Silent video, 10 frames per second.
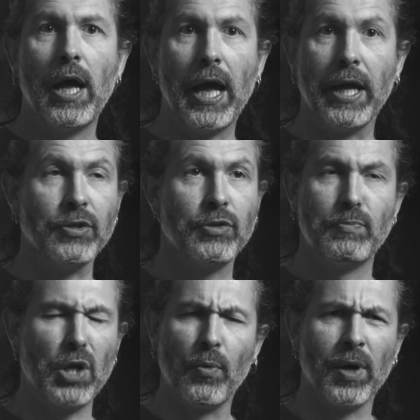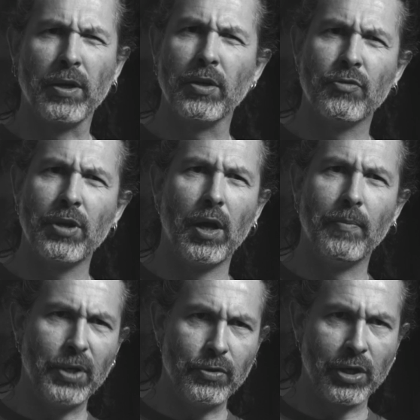and no one can sell our
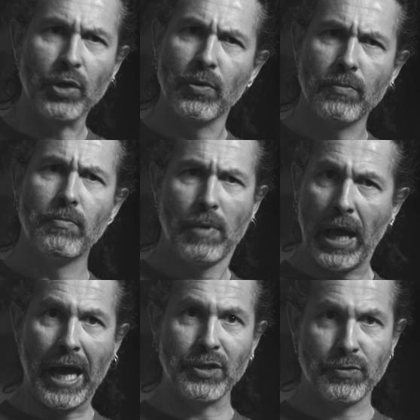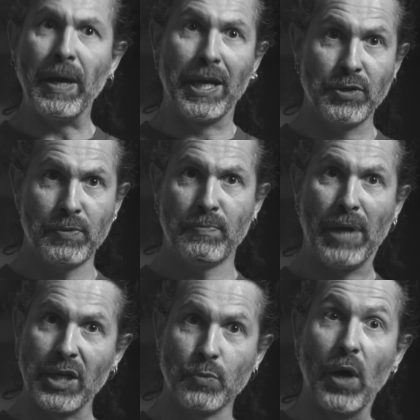music as
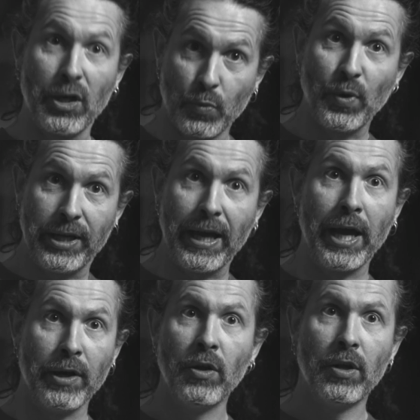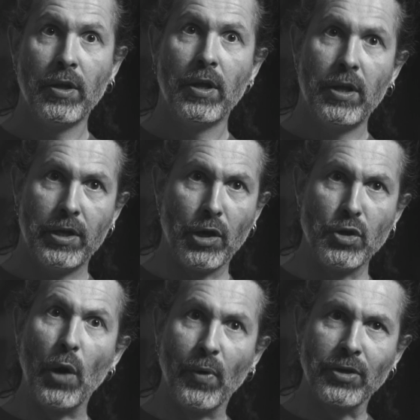well as we can. You know,
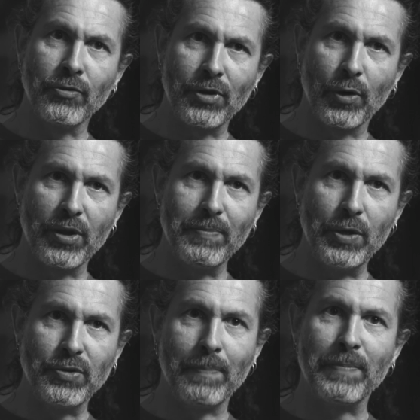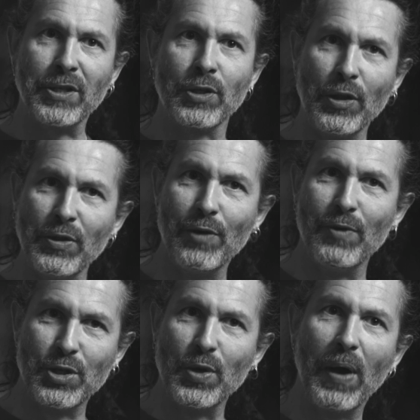no one can sell their music better than the
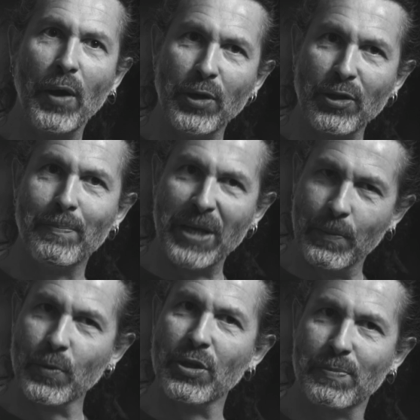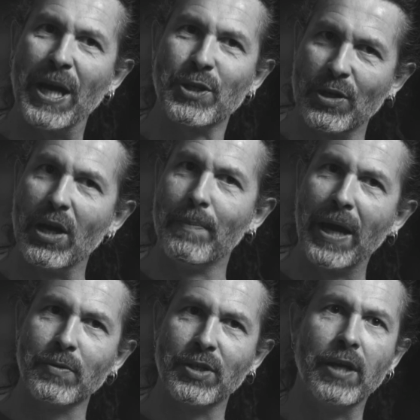original owner, the people that's passionate
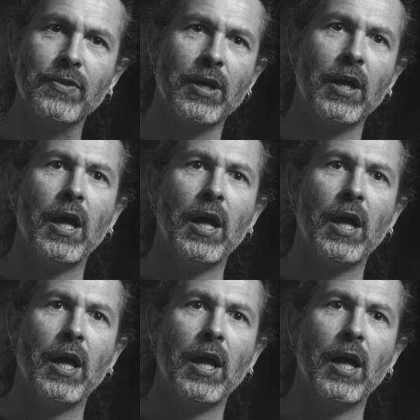about it.